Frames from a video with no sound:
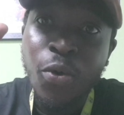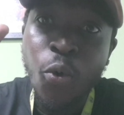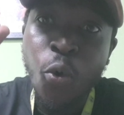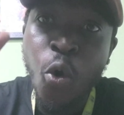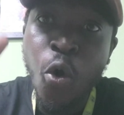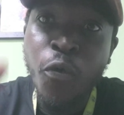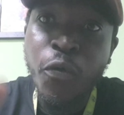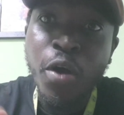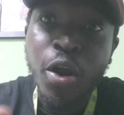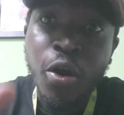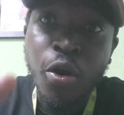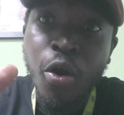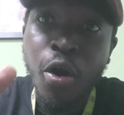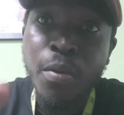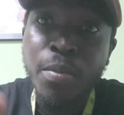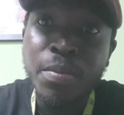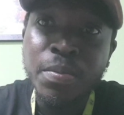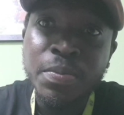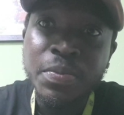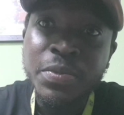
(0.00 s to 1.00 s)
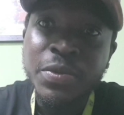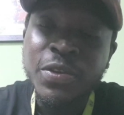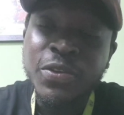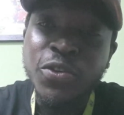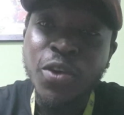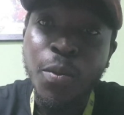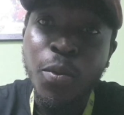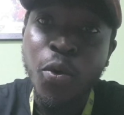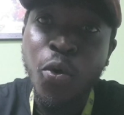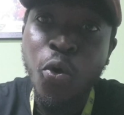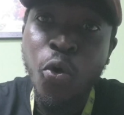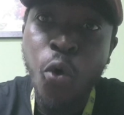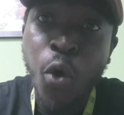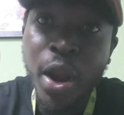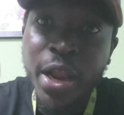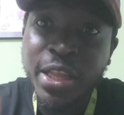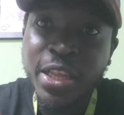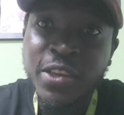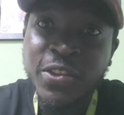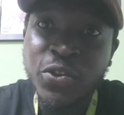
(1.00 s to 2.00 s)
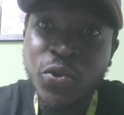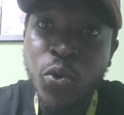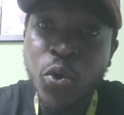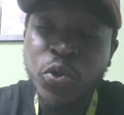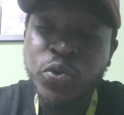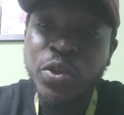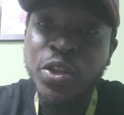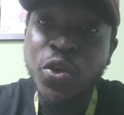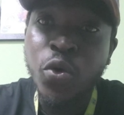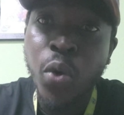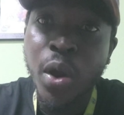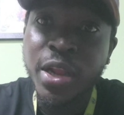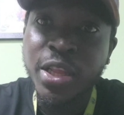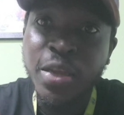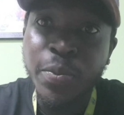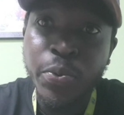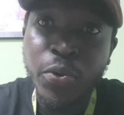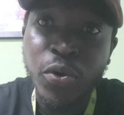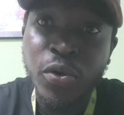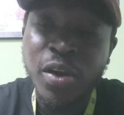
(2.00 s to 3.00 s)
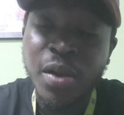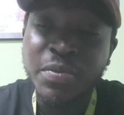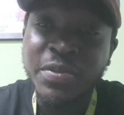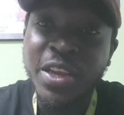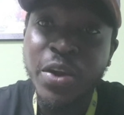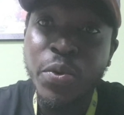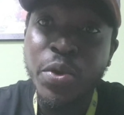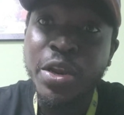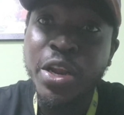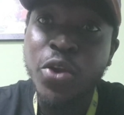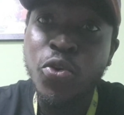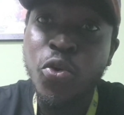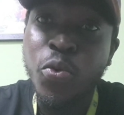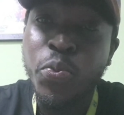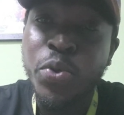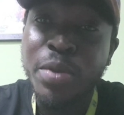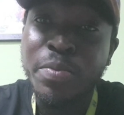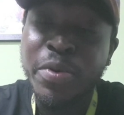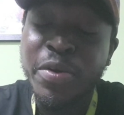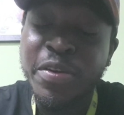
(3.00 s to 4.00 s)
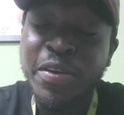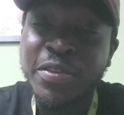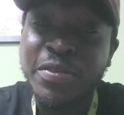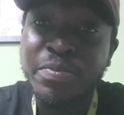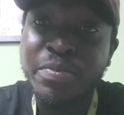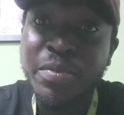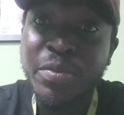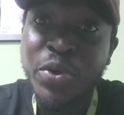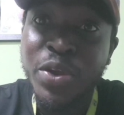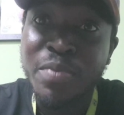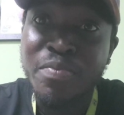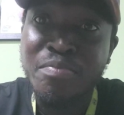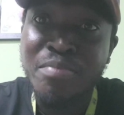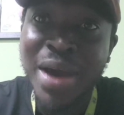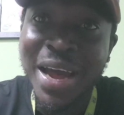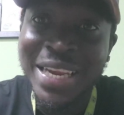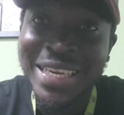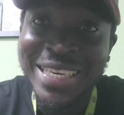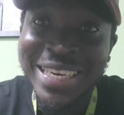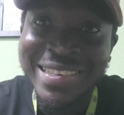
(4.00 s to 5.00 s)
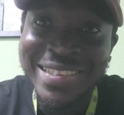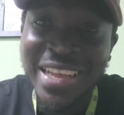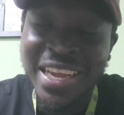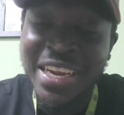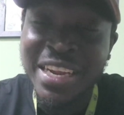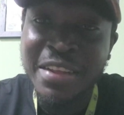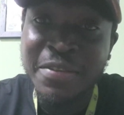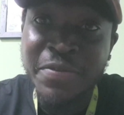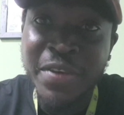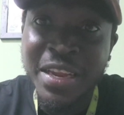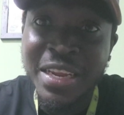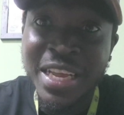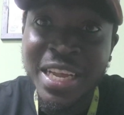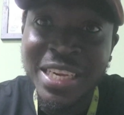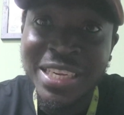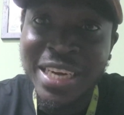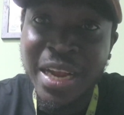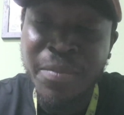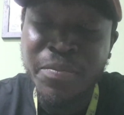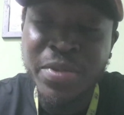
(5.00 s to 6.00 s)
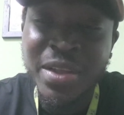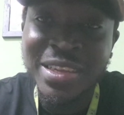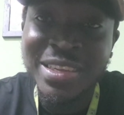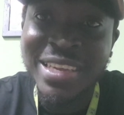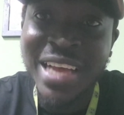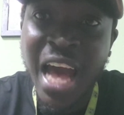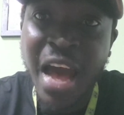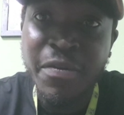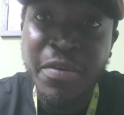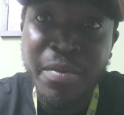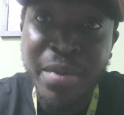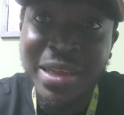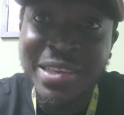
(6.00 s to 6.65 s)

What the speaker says: overcome some quality schools with quality programs. They were in the group with Manchester and the defending champion Gavi